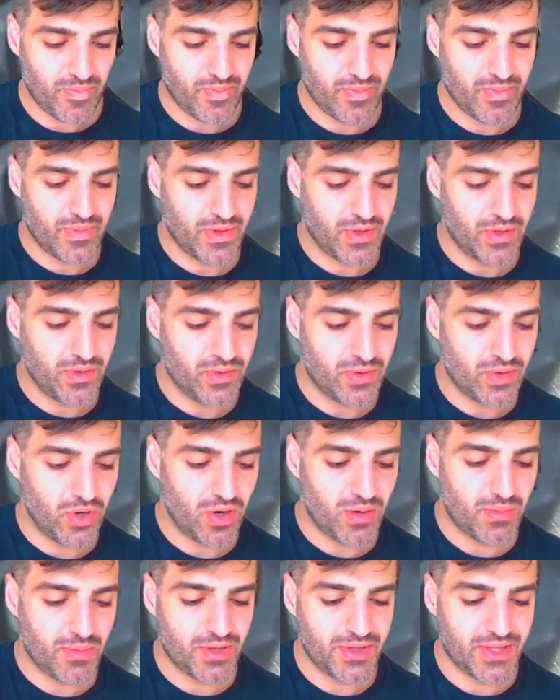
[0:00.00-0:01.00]
You
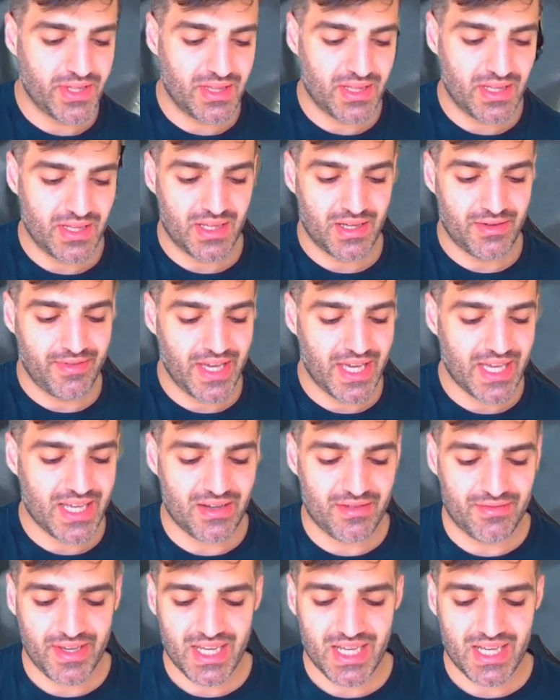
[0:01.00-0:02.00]
normal
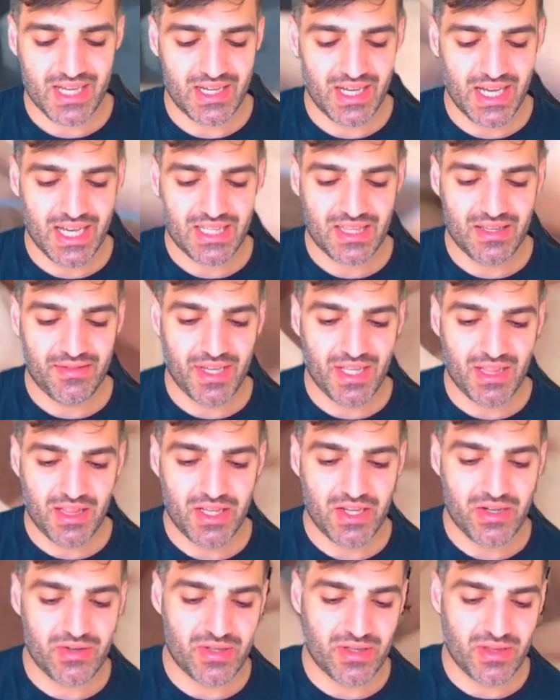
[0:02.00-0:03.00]
Vega activate
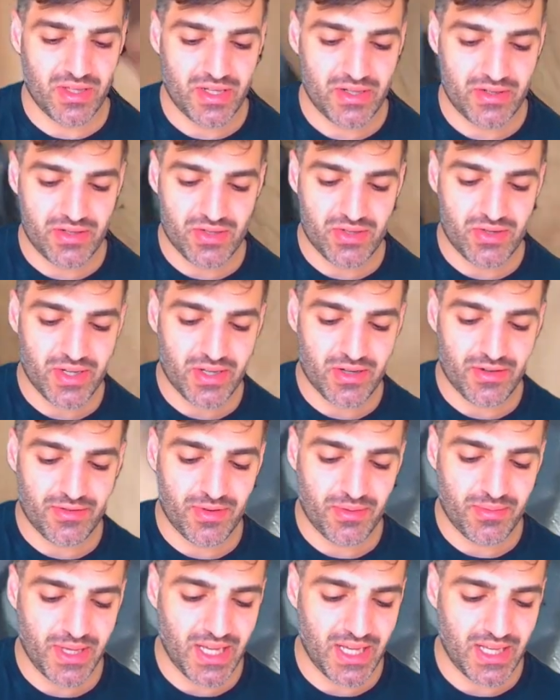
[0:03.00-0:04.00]
Lirin trigger
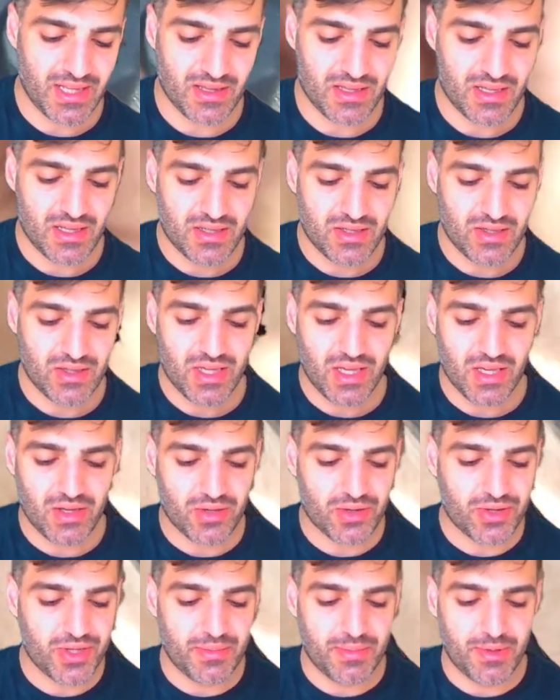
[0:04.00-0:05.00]
from hand. You can go
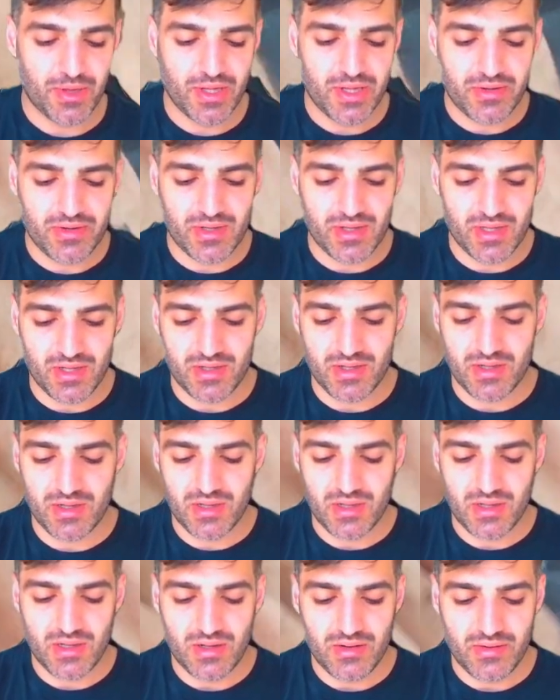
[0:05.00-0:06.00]
double Lirin here,
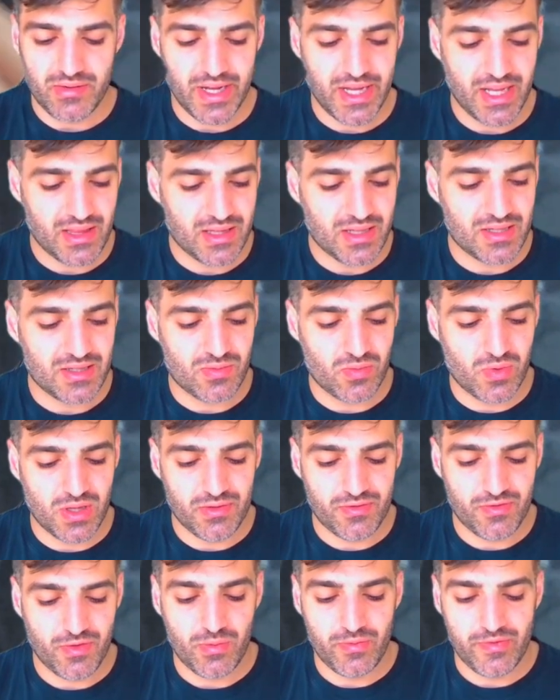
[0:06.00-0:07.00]
right? Because one
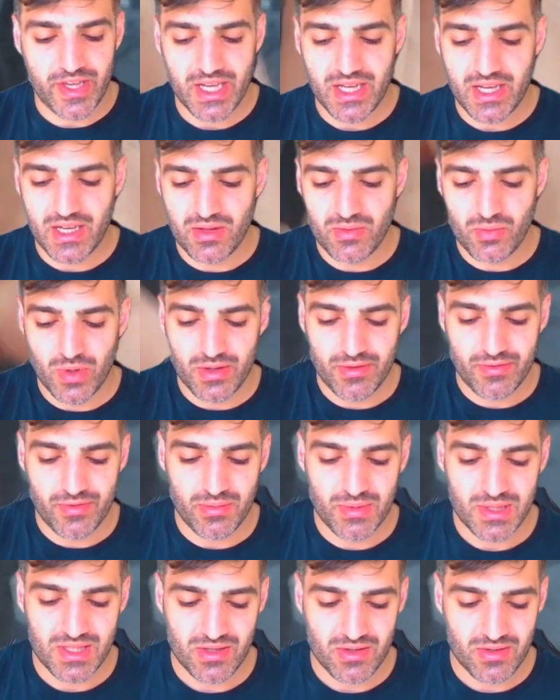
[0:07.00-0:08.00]
from Vega and one from
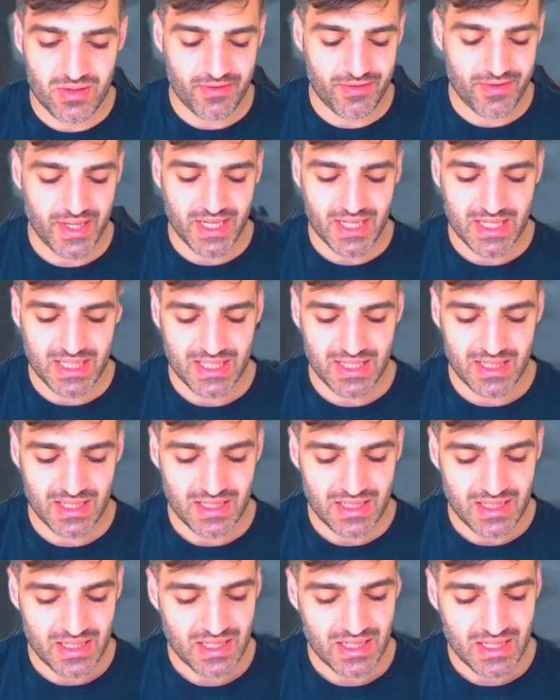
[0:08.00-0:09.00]
its own effect.
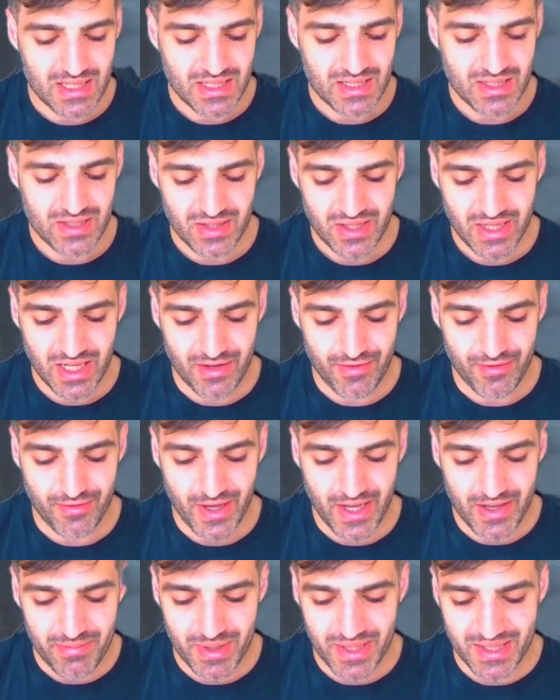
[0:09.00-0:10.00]
You got
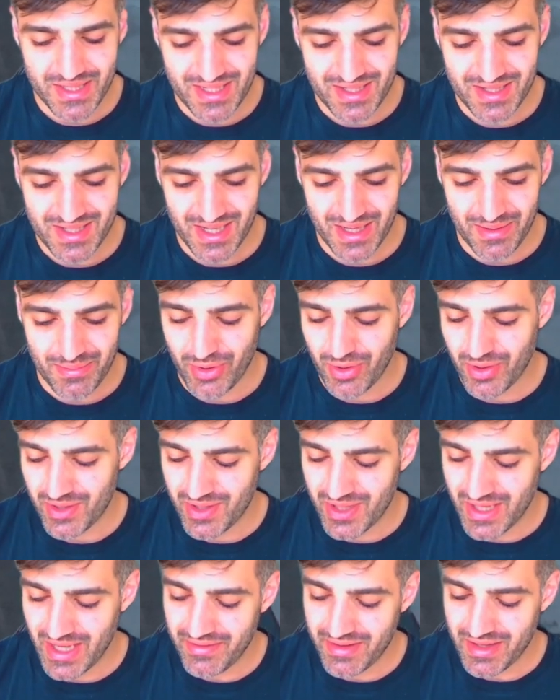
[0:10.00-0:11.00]
5 monsters on board.
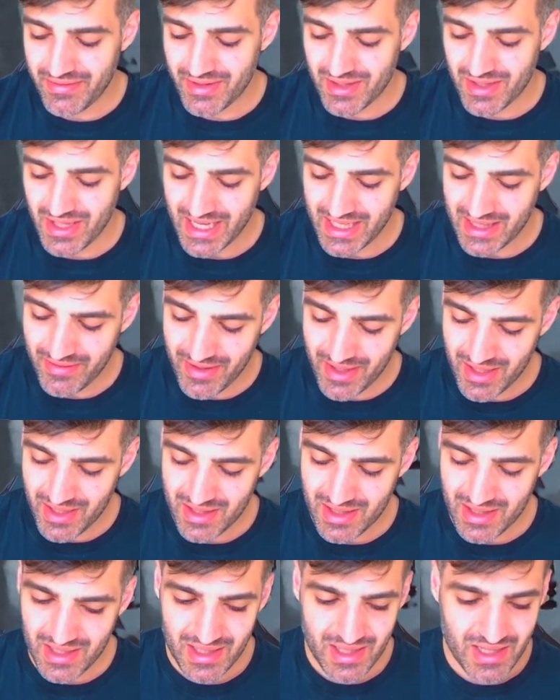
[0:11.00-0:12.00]
You haven't even activated.